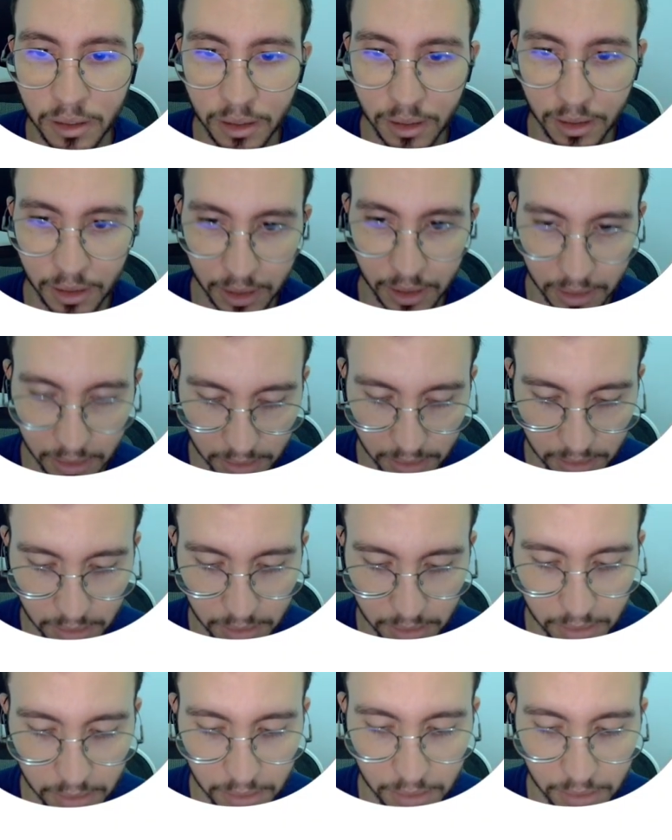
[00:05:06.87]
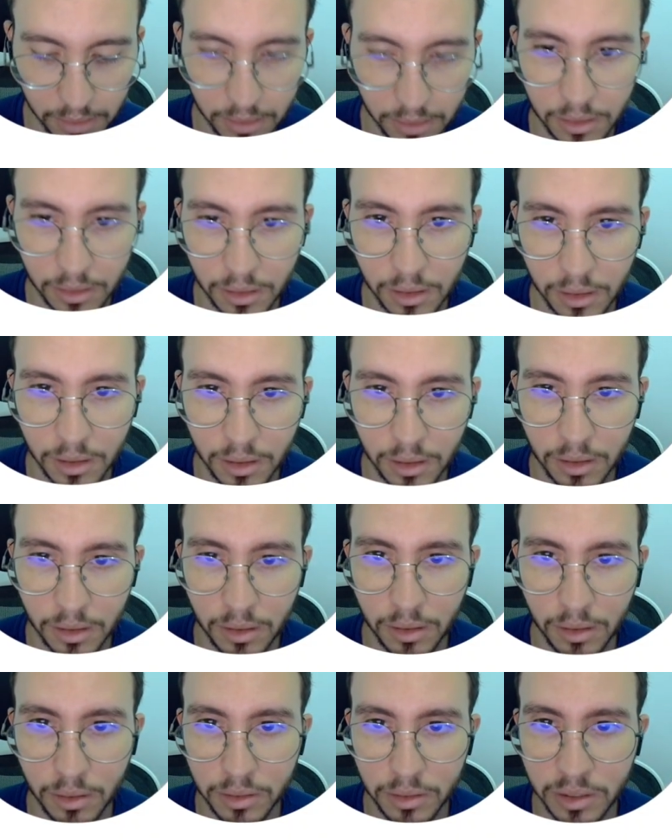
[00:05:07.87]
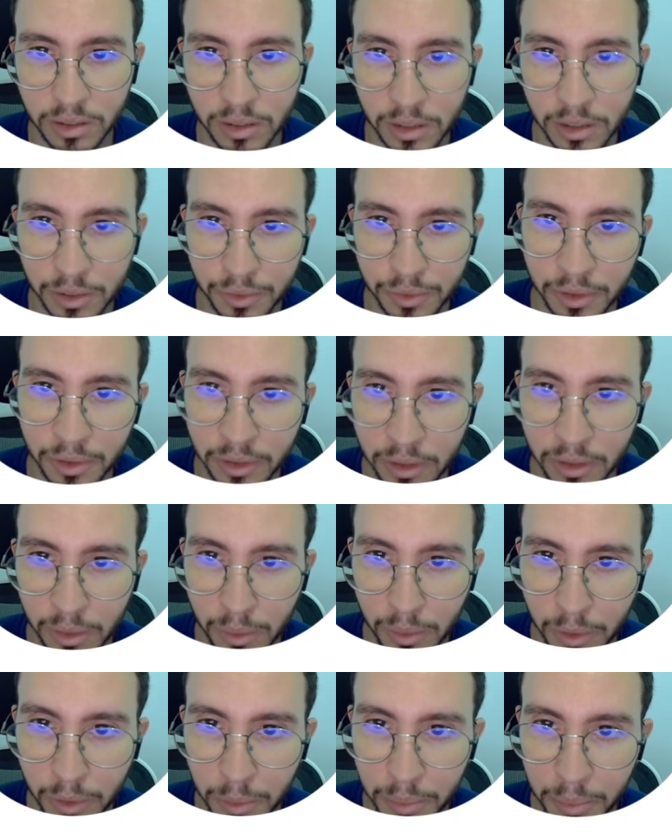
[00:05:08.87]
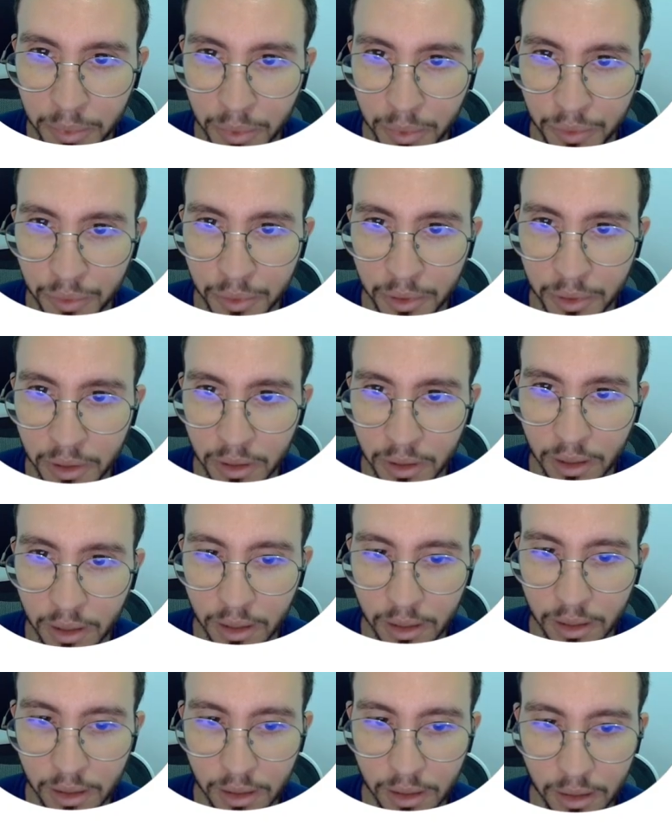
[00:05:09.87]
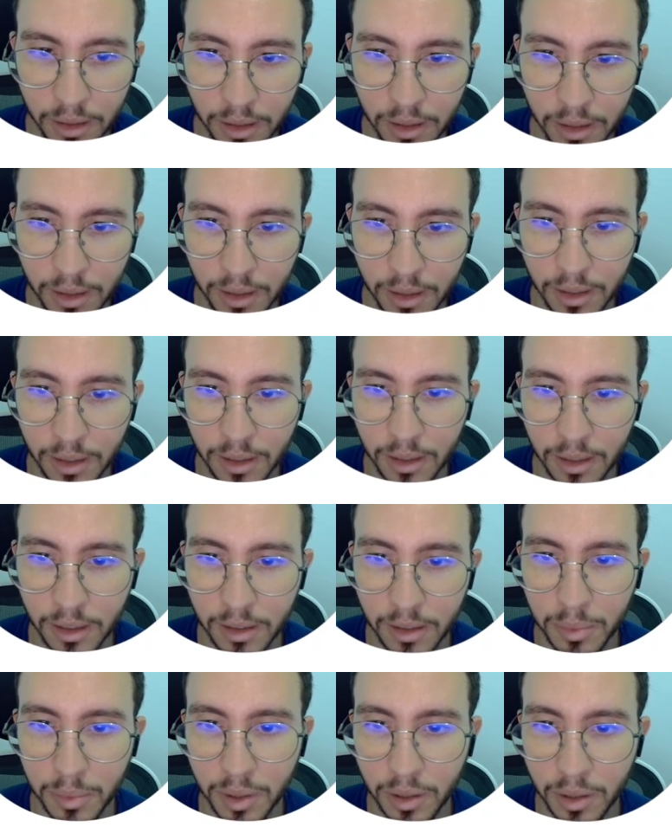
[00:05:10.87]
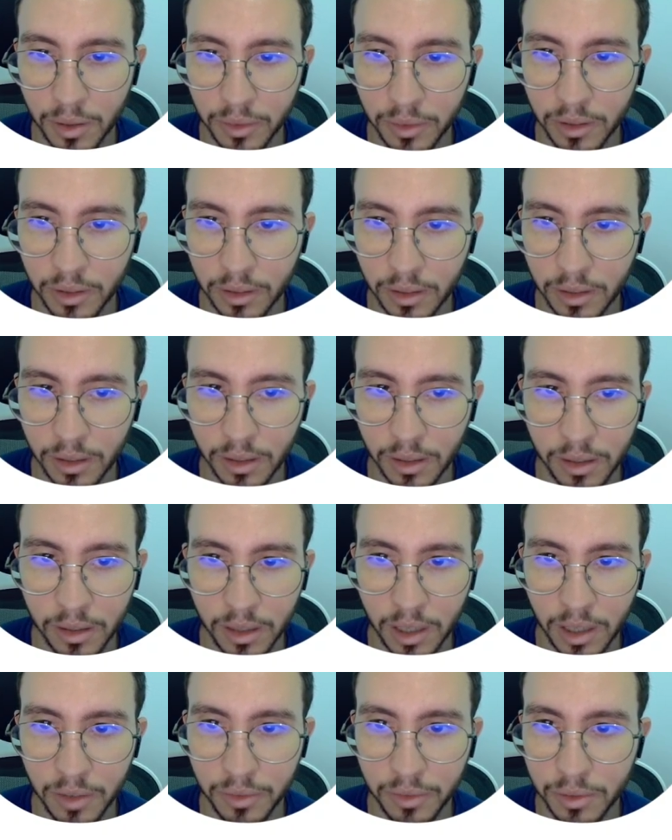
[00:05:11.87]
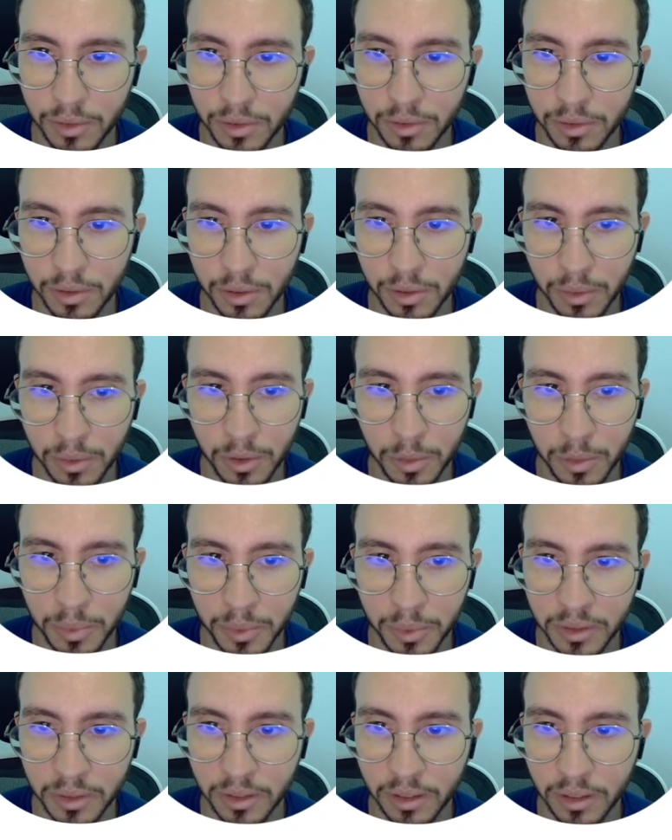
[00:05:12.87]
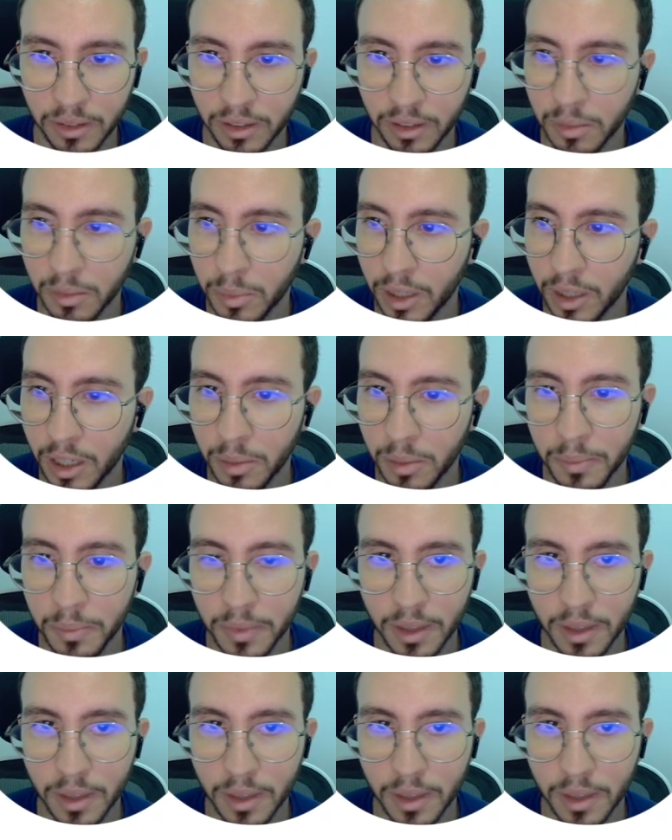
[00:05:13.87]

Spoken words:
Let's search for the group to forward again, because I think I have two groups with the same name.